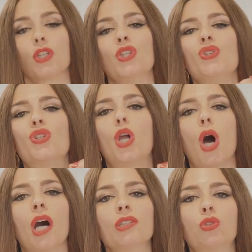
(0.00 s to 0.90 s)
you
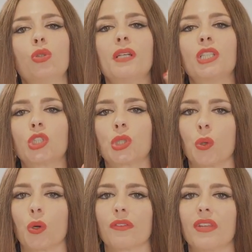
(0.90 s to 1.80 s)
got to make
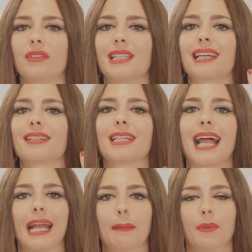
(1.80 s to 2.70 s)
sure that they're
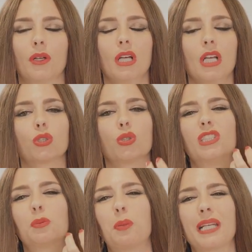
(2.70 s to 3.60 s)
ripe. So
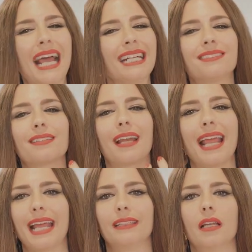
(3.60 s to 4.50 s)
this bright
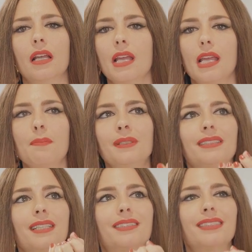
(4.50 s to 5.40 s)
red, it
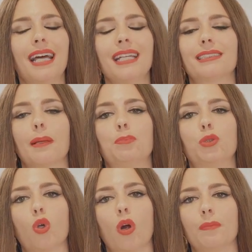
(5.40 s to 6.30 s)
means the sun is
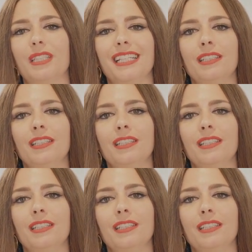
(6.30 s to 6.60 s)
absorbed